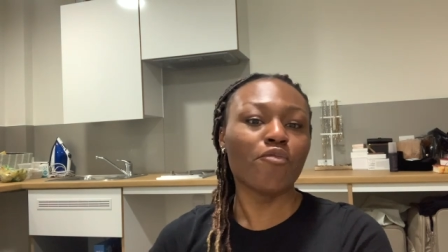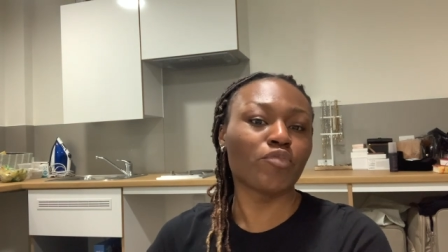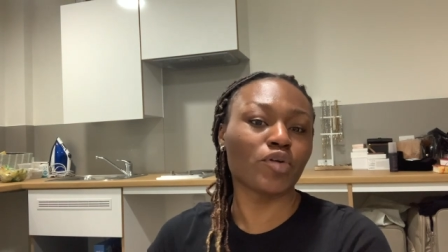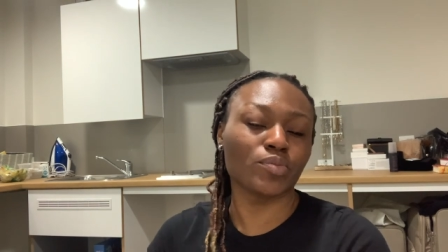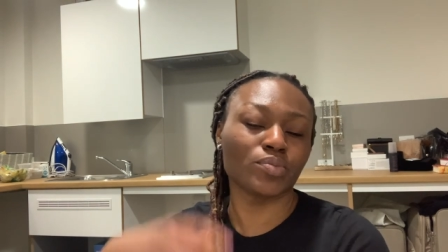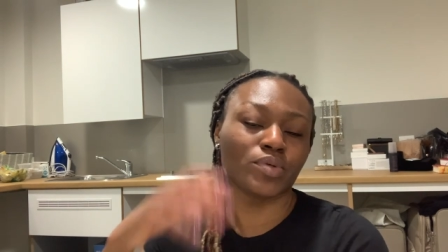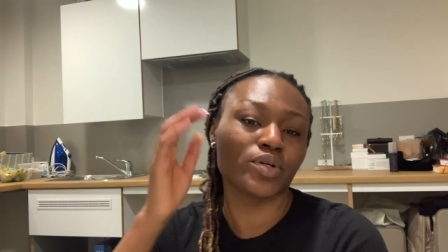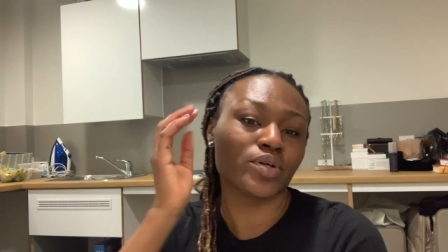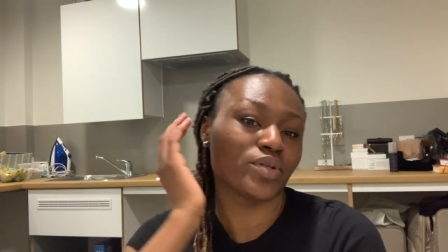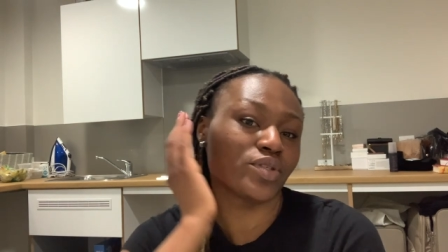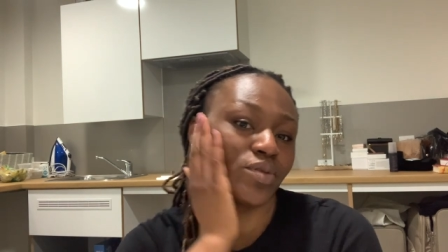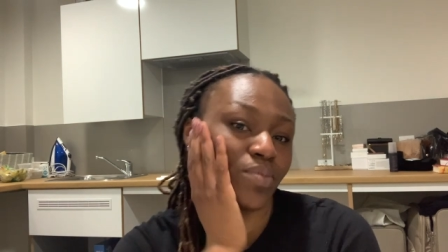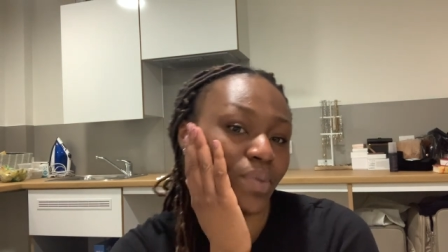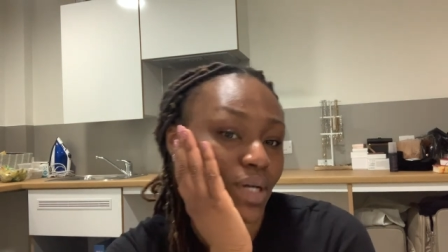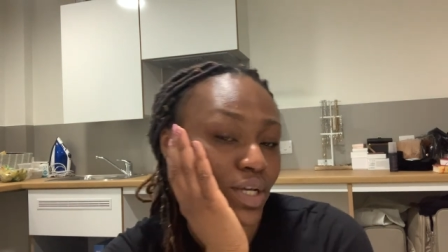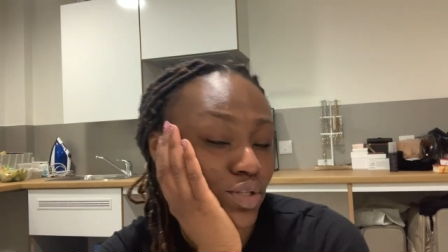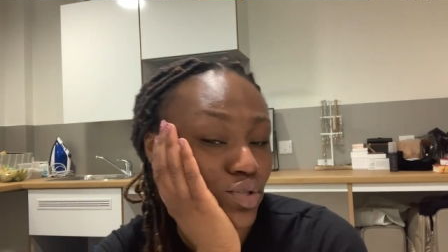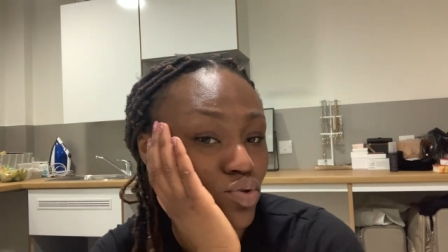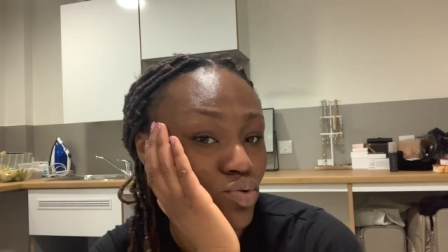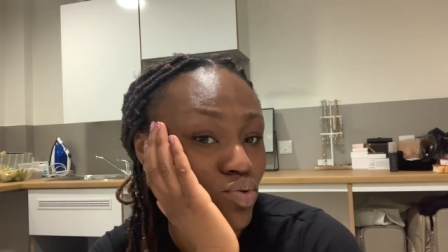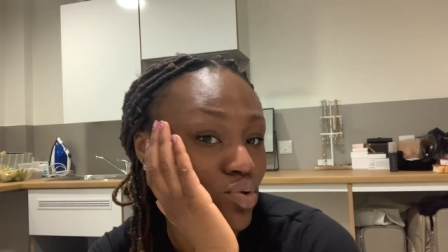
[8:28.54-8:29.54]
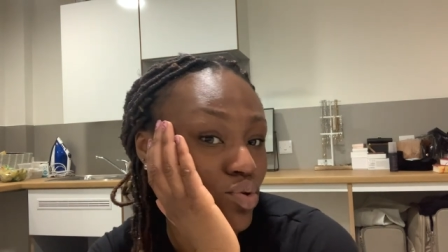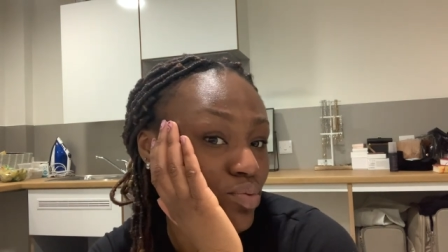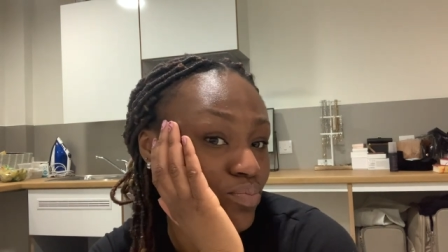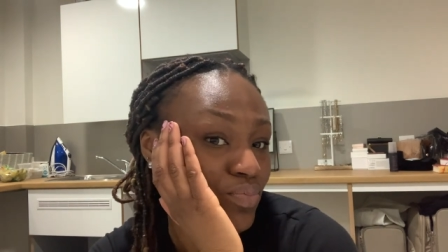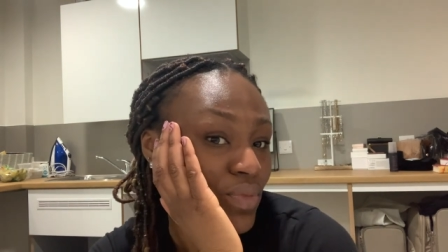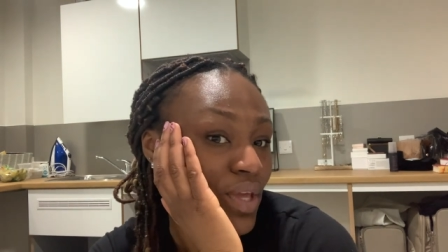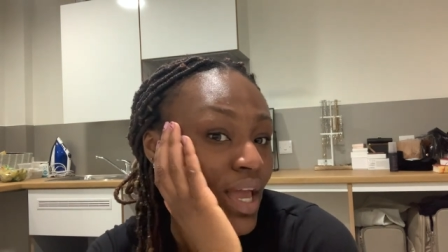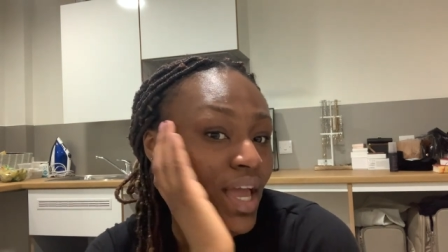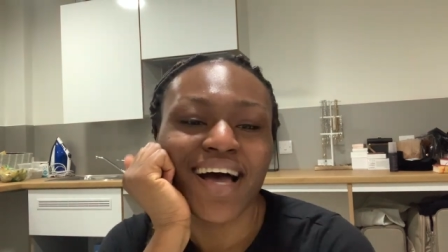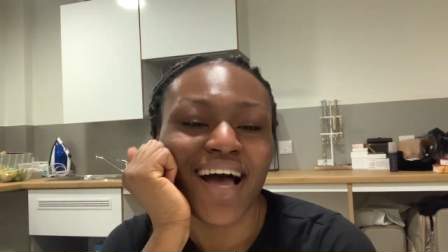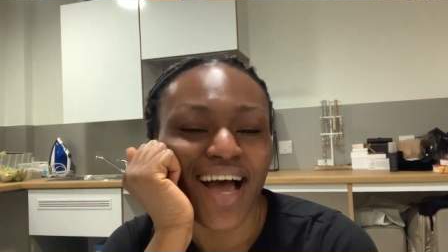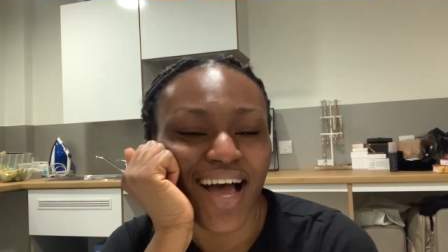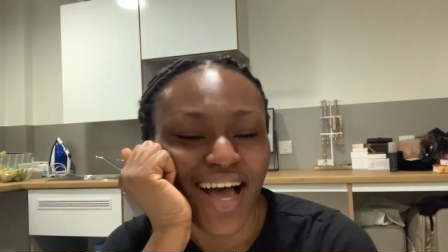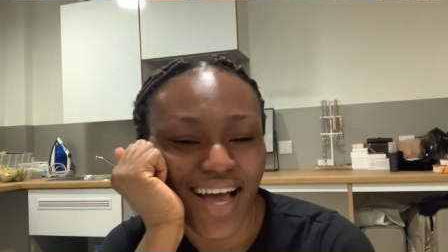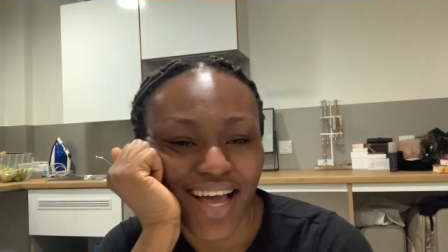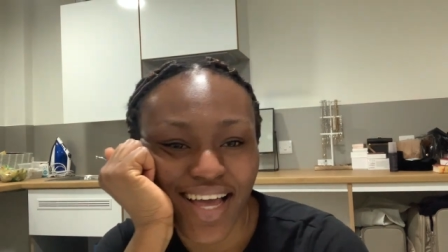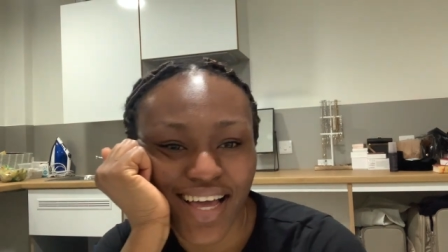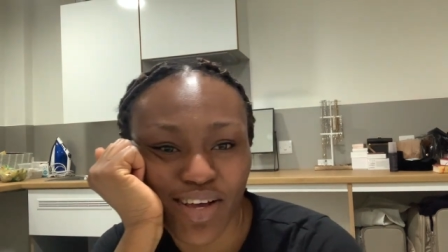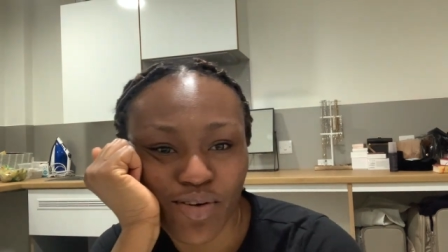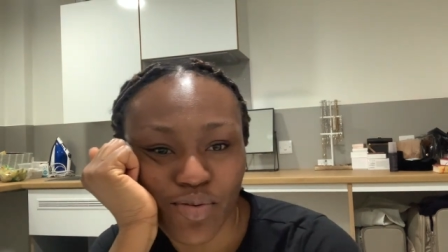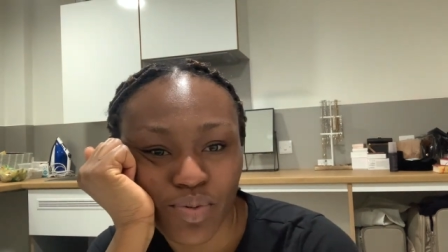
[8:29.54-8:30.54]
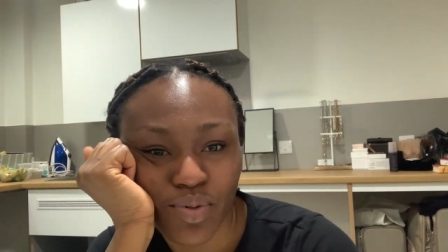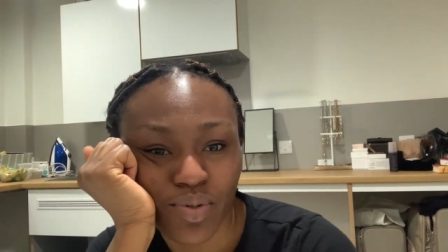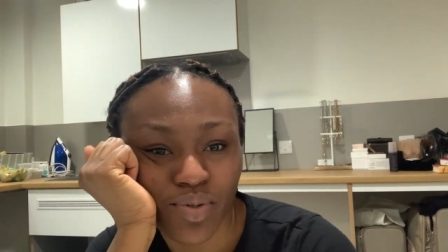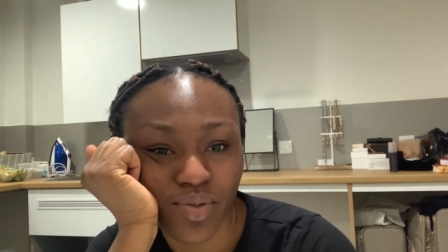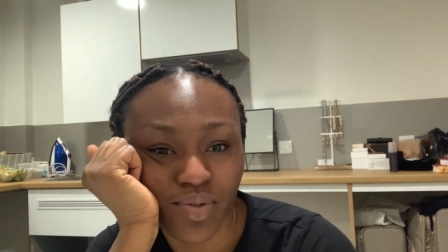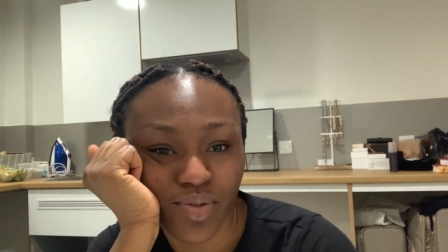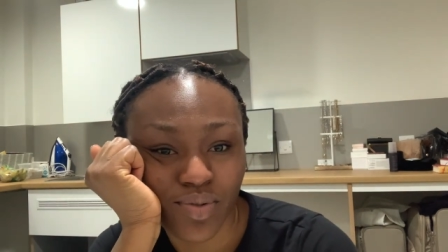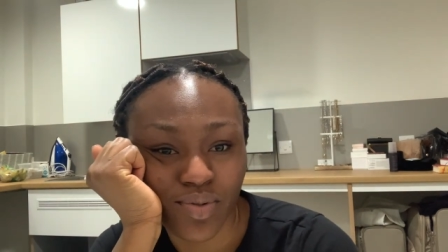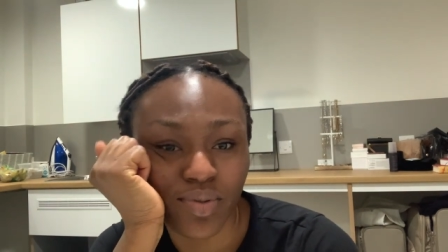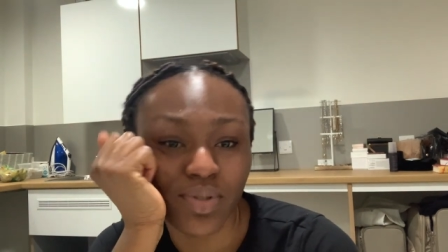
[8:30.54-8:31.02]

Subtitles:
probably go to bed. So I will